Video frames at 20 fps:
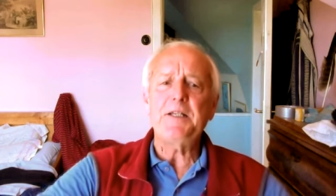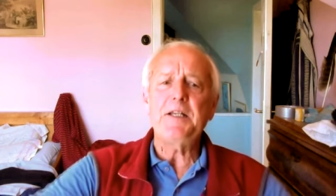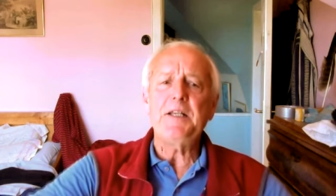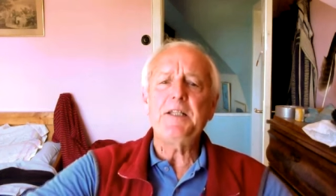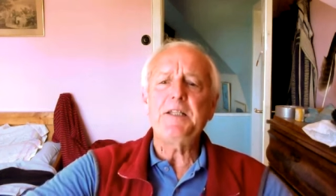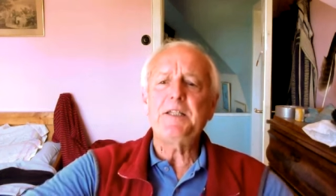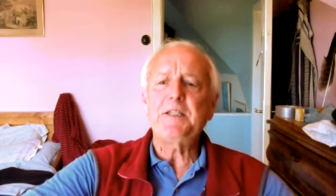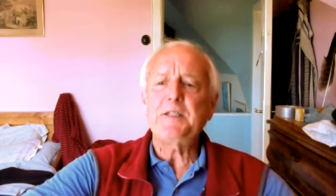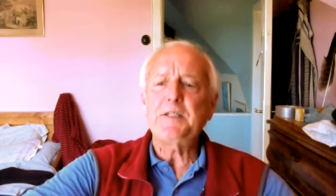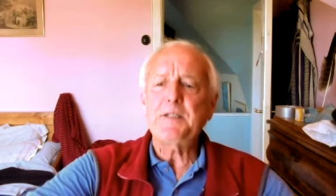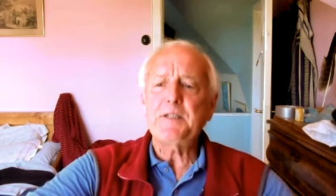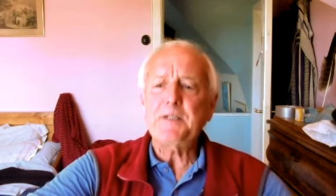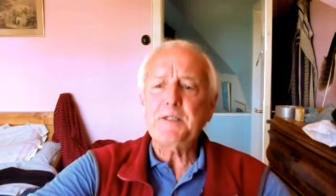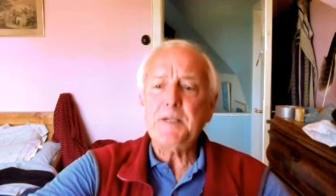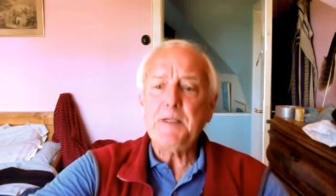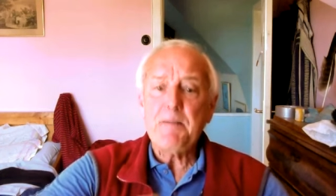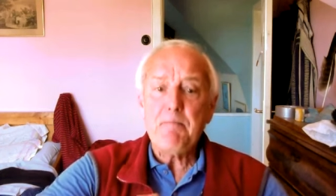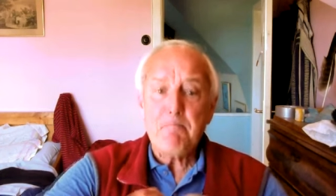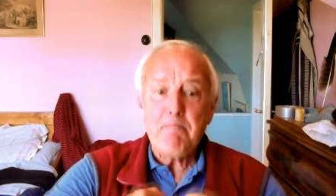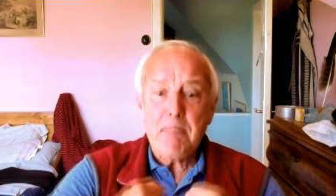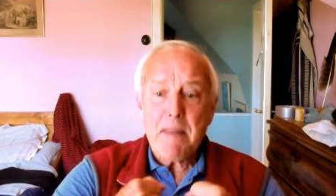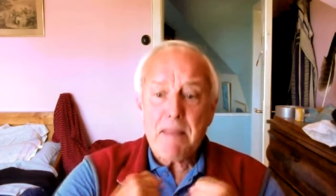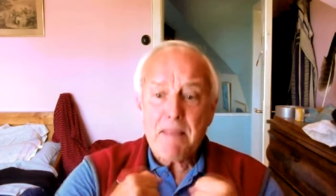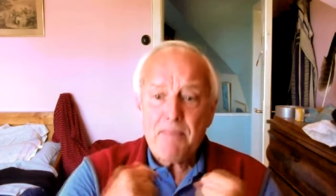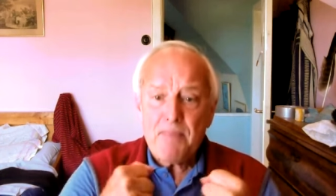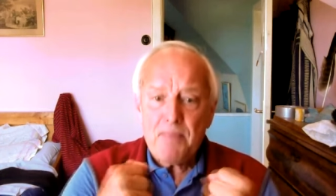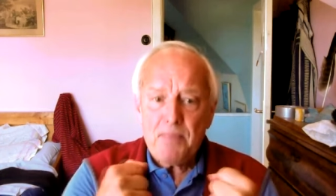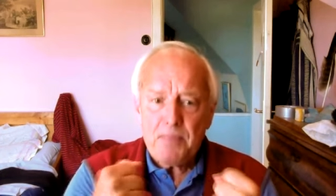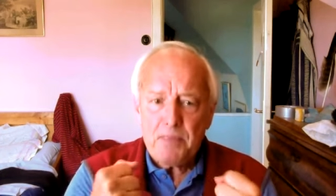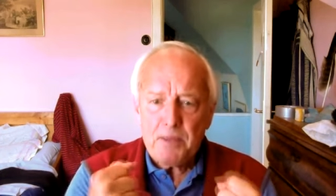its
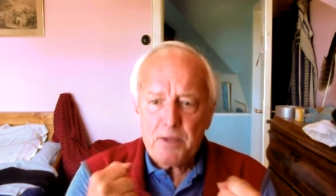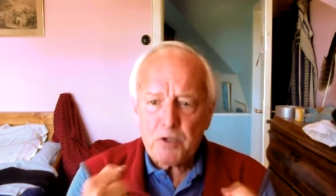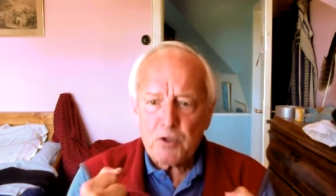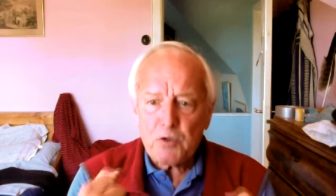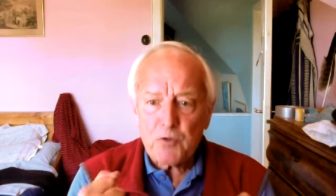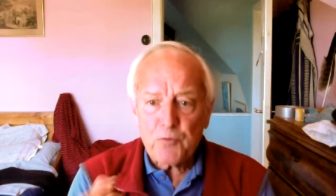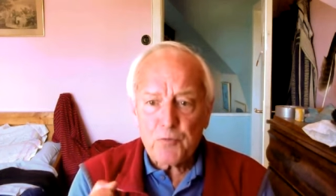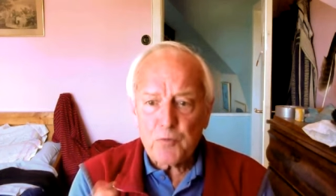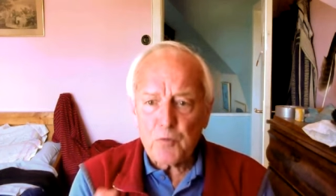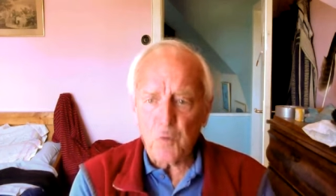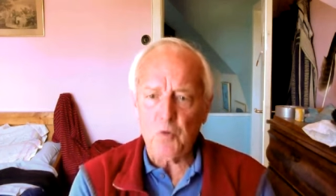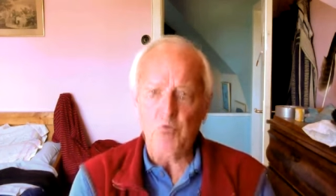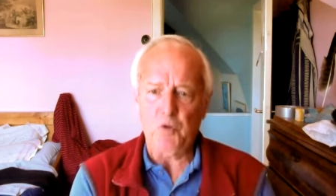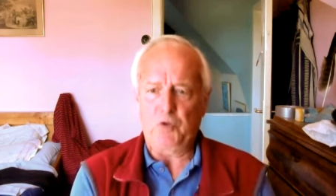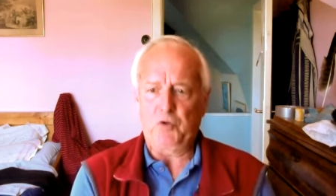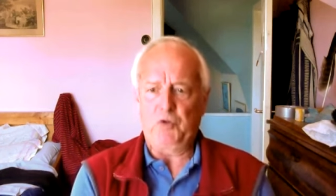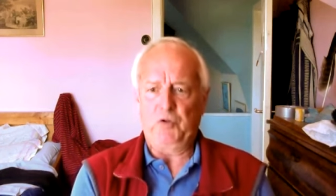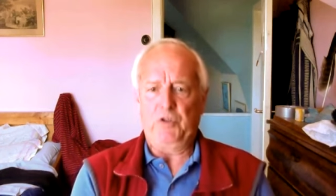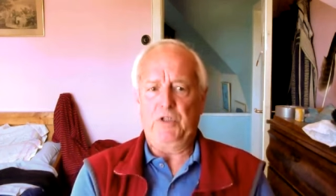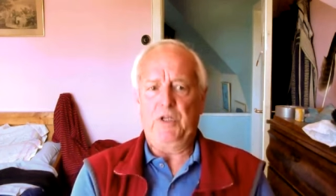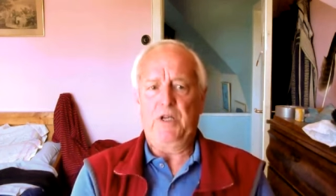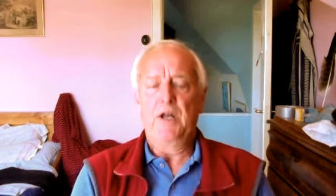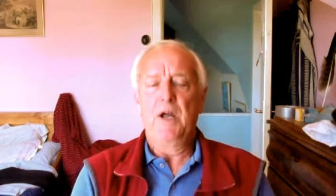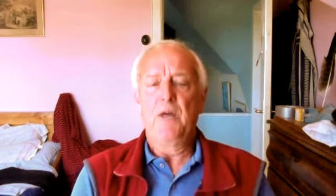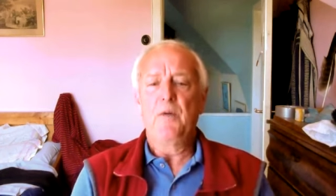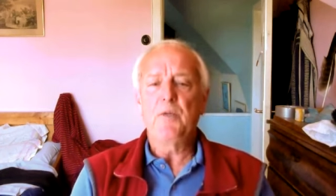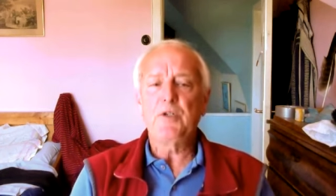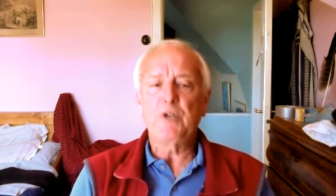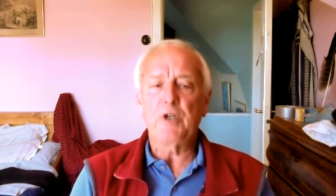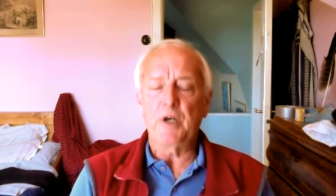tremendous forces
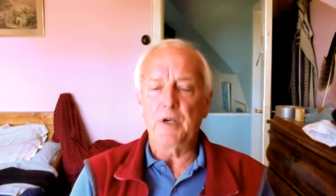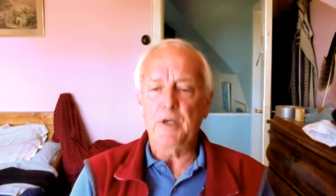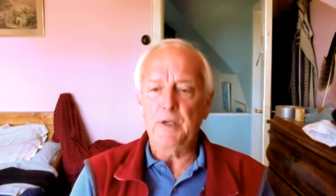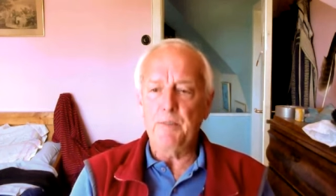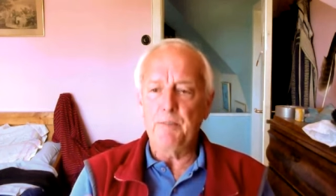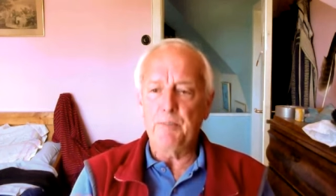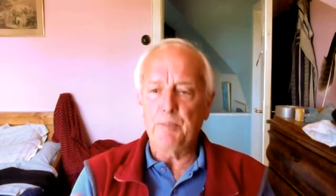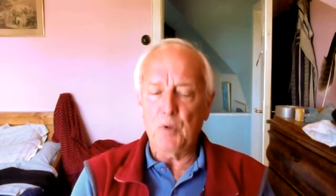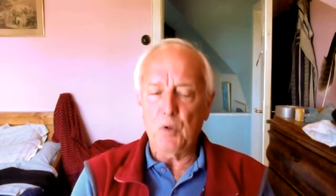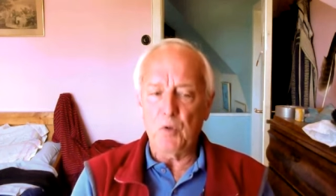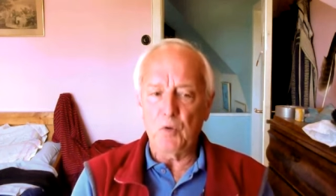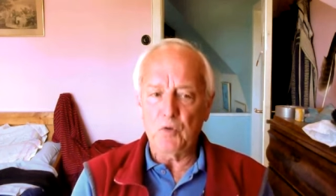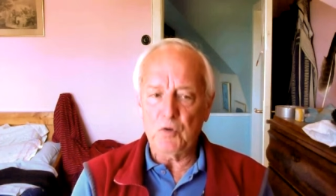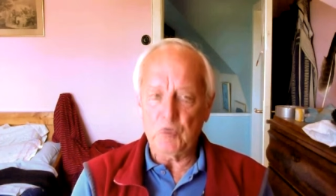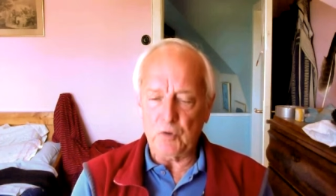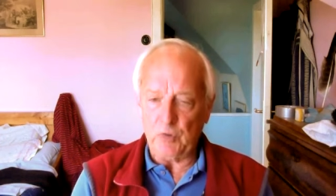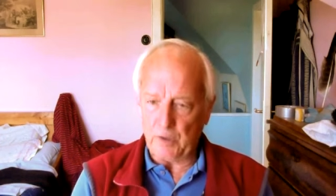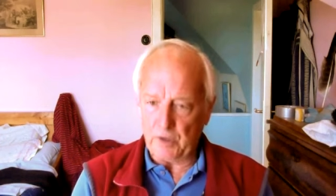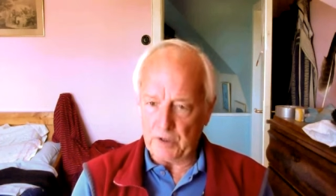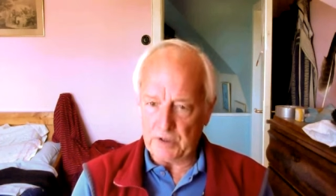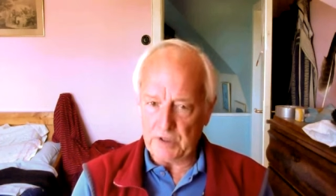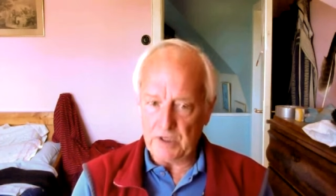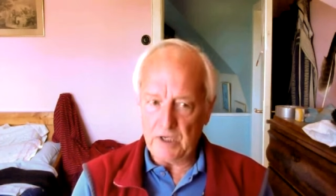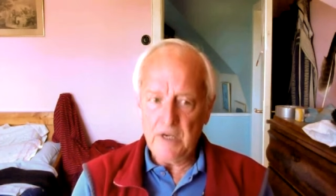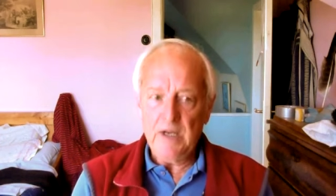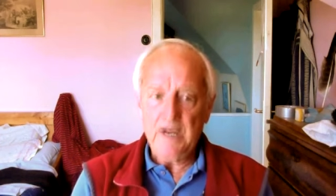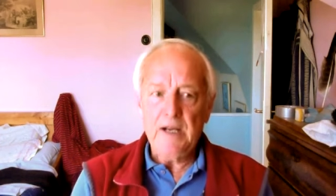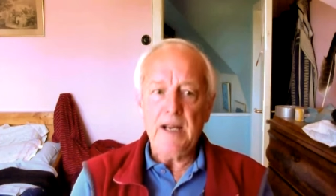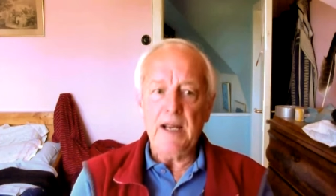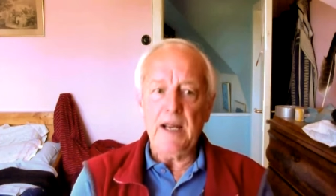which are imposed on us
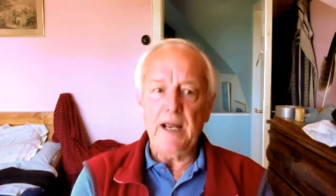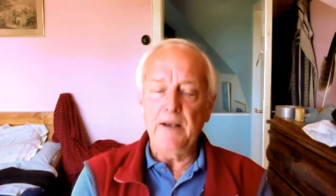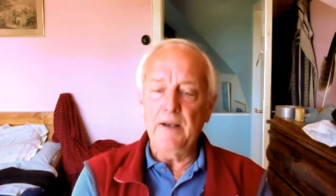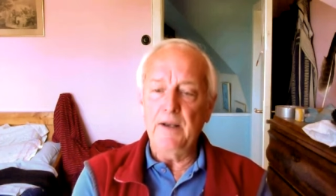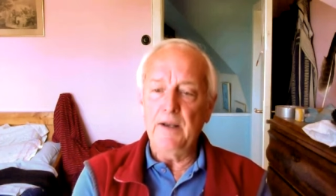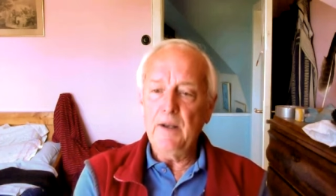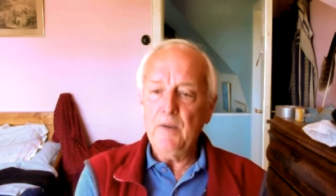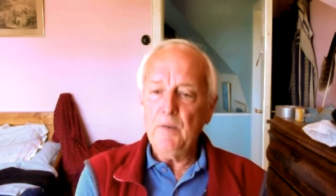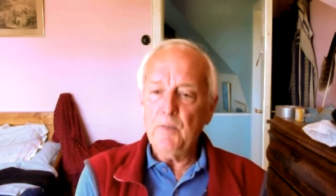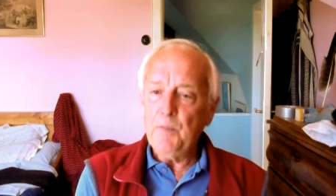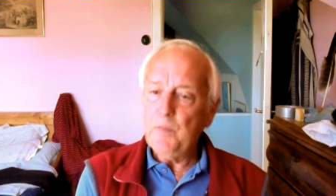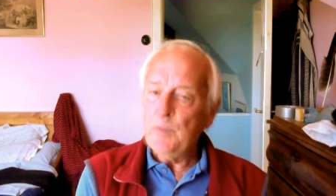and